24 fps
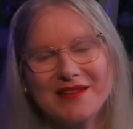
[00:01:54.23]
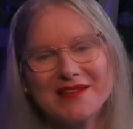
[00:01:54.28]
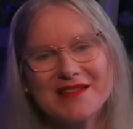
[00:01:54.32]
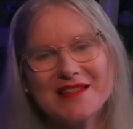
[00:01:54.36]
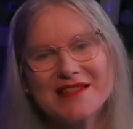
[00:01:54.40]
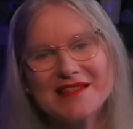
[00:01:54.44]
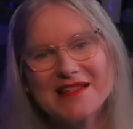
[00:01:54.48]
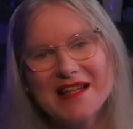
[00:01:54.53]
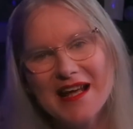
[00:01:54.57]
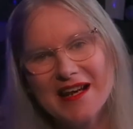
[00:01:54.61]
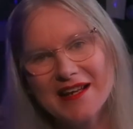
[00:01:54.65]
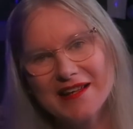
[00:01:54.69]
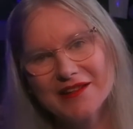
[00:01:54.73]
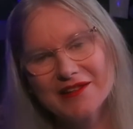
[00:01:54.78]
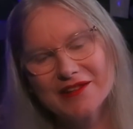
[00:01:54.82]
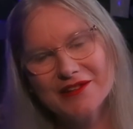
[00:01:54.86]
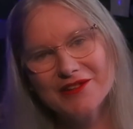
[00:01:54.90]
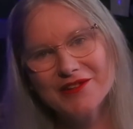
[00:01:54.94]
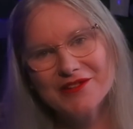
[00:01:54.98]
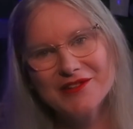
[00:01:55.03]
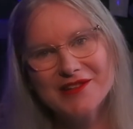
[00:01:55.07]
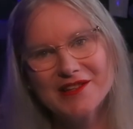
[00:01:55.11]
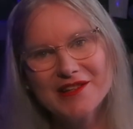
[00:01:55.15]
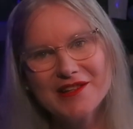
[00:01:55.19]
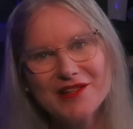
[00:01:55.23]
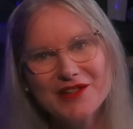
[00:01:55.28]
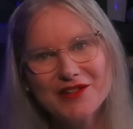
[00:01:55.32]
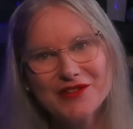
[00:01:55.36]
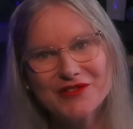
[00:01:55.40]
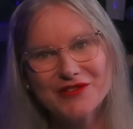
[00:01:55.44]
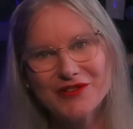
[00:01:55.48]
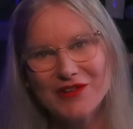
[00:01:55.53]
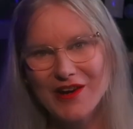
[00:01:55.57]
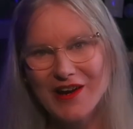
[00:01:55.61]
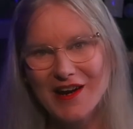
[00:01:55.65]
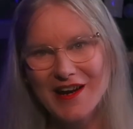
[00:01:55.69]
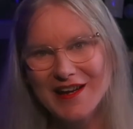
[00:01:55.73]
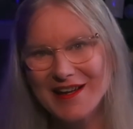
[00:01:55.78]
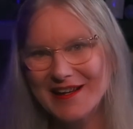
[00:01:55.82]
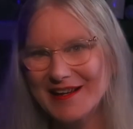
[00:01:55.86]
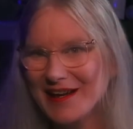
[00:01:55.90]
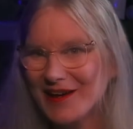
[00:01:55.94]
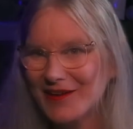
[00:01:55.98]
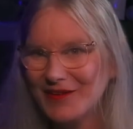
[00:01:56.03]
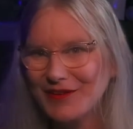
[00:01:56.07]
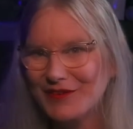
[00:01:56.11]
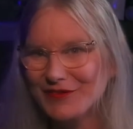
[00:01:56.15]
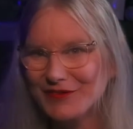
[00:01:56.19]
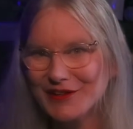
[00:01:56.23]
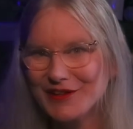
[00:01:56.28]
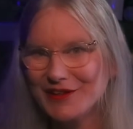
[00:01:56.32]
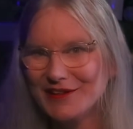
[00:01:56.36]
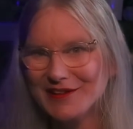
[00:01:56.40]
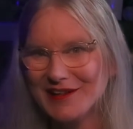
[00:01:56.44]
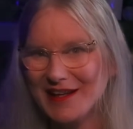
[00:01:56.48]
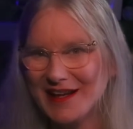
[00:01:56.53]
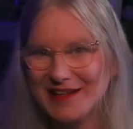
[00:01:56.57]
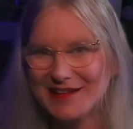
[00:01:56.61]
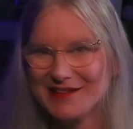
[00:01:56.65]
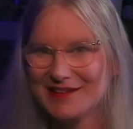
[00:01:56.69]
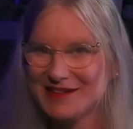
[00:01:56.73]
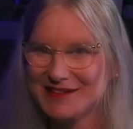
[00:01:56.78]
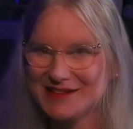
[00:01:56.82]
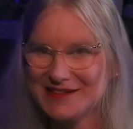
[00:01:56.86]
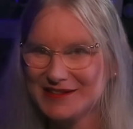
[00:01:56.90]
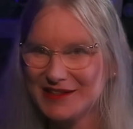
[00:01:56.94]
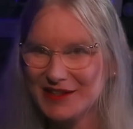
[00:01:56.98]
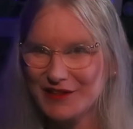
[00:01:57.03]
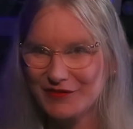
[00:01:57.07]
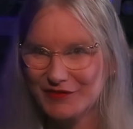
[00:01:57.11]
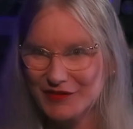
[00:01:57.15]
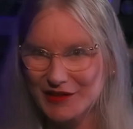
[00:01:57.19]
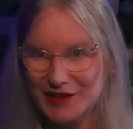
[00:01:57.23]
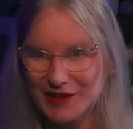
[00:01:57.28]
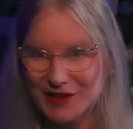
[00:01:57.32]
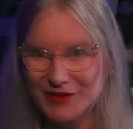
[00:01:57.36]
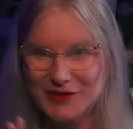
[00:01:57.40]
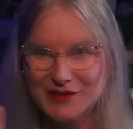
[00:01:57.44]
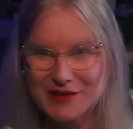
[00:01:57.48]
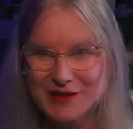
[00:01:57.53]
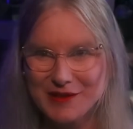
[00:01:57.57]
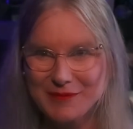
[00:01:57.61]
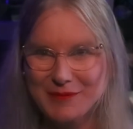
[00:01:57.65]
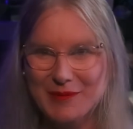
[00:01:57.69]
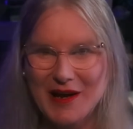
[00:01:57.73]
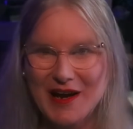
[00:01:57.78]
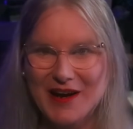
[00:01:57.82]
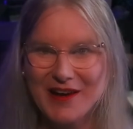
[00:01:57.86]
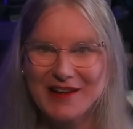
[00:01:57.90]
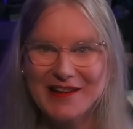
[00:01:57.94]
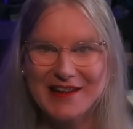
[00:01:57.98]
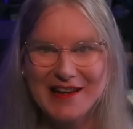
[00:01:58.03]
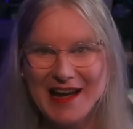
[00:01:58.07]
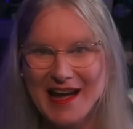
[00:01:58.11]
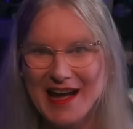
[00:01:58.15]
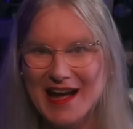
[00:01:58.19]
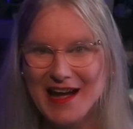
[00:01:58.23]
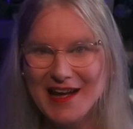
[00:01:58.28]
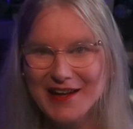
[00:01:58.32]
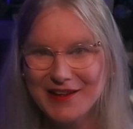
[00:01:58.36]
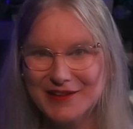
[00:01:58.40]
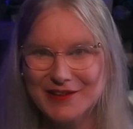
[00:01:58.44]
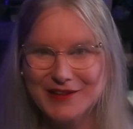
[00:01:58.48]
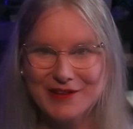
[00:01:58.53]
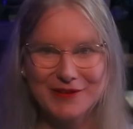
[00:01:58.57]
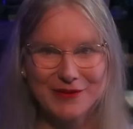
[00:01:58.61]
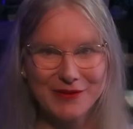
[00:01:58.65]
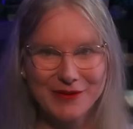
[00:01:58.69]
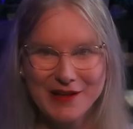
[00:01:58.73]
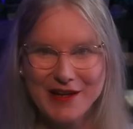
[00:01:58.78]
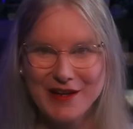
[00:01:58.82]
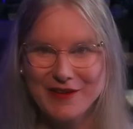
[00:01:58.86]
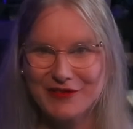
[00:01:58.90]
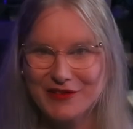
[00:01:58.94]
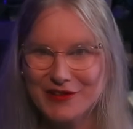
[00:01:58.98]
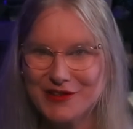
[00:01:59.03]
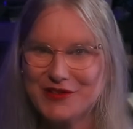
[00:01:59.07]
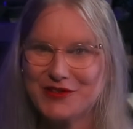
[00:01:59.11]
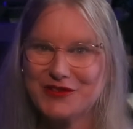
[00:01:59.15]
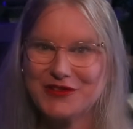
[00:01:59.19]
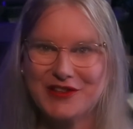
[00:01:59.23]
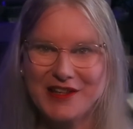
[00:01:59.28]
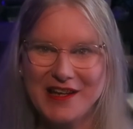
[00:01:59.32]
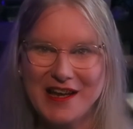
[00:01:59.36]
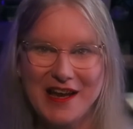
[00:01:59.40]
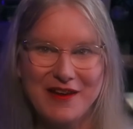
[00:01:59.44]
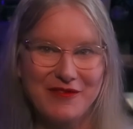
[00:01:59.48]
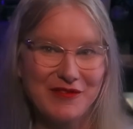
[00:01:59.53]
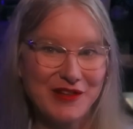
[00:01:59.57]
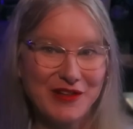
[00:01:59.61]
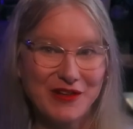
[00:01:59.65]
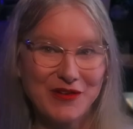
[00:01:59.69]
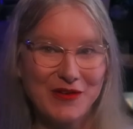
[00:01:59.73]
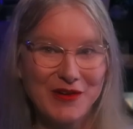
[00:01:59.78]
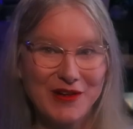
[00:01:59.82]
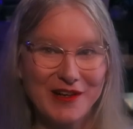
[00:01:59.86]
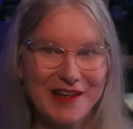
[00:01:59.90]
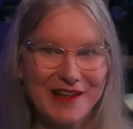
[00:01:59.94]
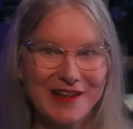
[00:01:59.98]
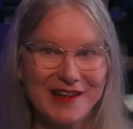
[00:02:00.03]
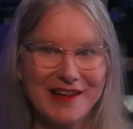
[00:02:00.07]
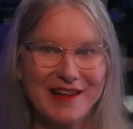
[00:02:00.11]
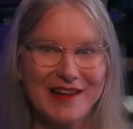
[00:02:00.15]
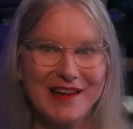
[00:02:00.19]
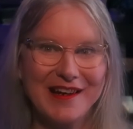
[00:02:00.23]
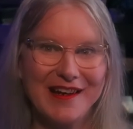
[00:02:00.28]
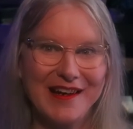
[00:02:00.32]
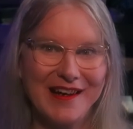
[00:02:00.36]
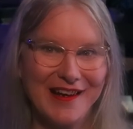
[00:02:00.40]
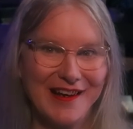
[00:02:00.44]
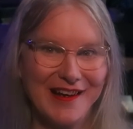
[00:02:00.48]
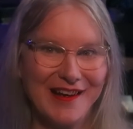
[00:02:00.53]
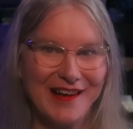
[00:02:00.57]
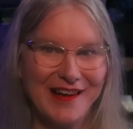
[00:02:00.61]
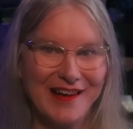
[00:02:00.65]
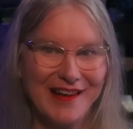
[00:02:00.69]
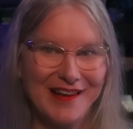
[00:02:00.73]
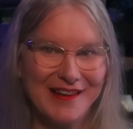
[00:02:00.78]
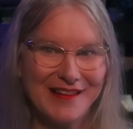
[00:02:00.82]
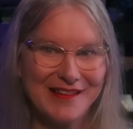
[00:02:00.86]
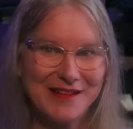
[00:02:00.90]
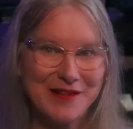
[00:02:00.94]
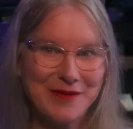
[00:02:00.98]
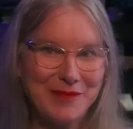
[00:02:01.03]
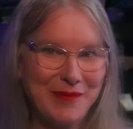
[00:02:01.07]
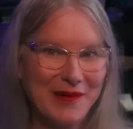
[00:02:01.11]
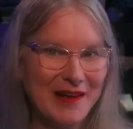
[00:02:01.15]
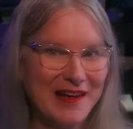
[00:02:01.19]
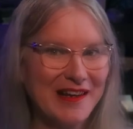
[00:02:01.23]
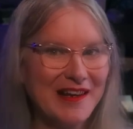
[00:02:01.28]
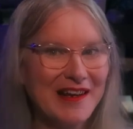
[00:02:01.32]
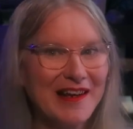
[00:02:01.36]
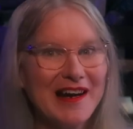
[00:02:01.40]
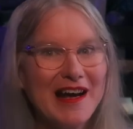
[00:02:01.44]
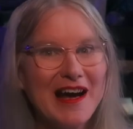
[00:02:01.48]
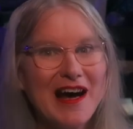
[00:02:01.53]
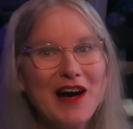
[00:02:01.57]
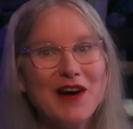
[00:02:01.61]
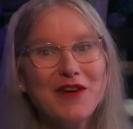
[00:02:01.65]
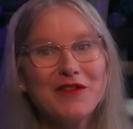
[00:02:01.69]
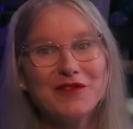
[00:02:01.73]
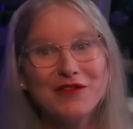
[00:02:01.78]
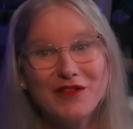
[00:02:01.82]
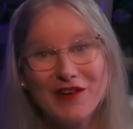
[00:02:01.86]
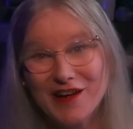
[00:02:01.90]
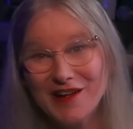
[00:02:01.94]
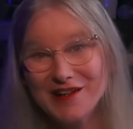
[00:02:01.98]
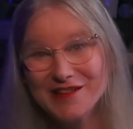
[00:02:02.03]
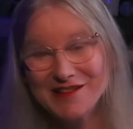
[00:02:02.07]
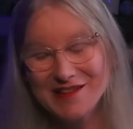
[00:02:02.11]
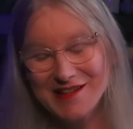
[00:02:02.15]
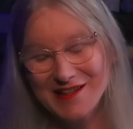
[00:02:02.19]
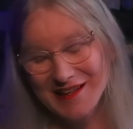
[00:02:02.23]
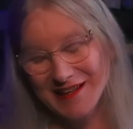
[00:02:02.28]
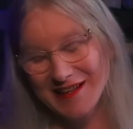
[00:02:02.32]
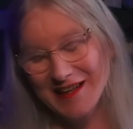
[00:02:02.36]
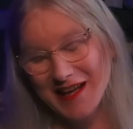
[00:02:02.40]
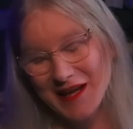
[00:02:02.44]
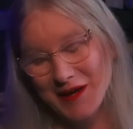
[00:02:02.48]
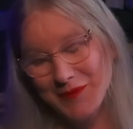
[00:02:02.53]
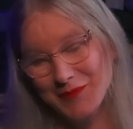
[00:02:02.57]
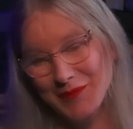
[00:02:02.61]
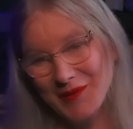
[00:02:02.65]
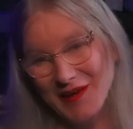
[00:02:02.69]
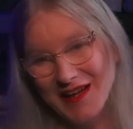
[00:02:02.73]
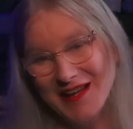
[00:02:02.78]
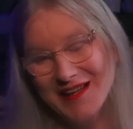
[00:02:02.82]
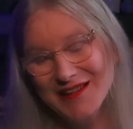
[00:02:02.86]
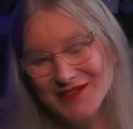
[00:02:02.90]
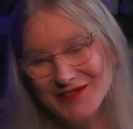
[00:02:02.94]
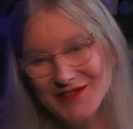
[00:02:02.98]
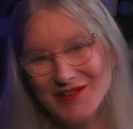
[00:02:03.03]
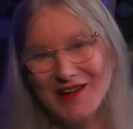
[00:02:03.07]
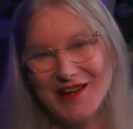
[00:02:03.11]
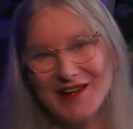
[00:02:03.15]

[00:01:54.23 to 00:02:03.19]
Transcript: Does that include the little drawing, however? Like the stick figure with the pirate hat or whatever you usually have in the corner? Depending on how far into the campaign you